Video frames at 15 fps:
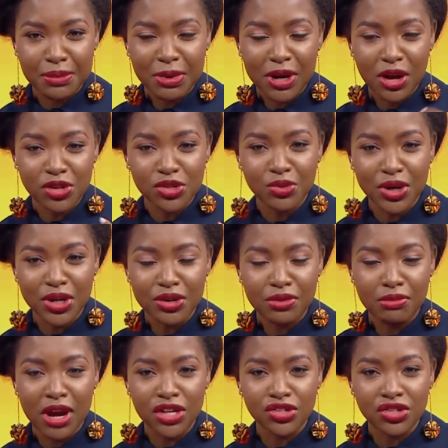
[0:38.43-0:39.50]
But I also want to
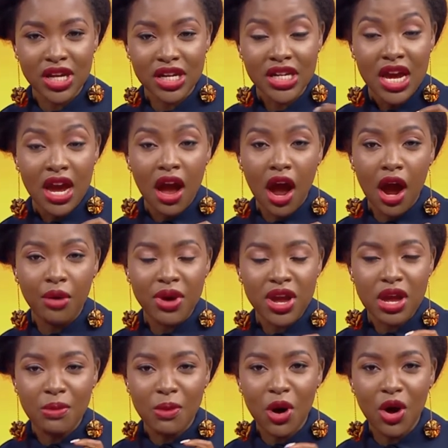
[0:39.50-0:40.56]
remind you that our
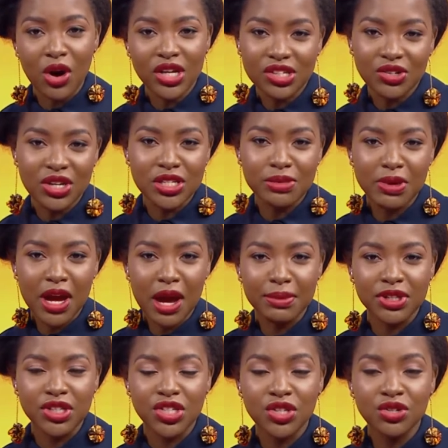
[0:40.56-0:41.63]
wake-up call is going to be
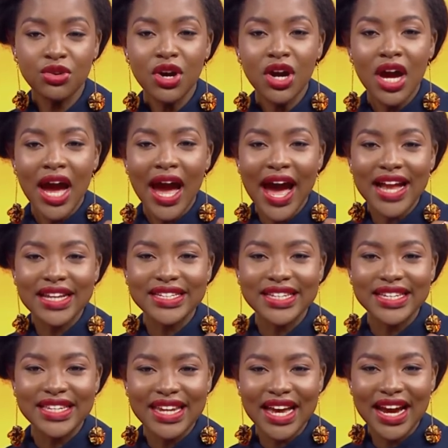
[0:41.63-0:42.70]
coming to you at
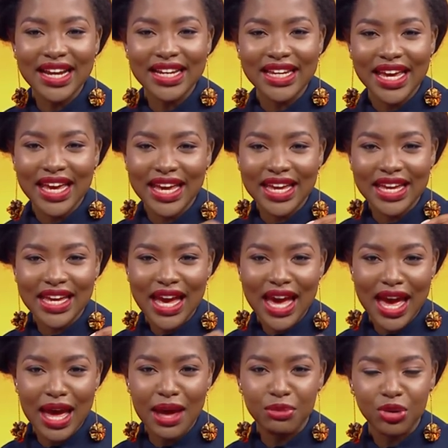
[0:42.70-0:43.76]
9
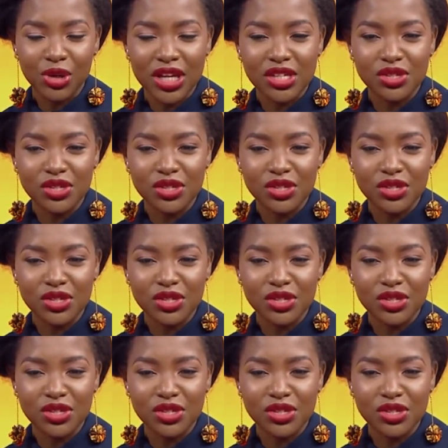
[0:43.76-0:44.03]
a.m., okay?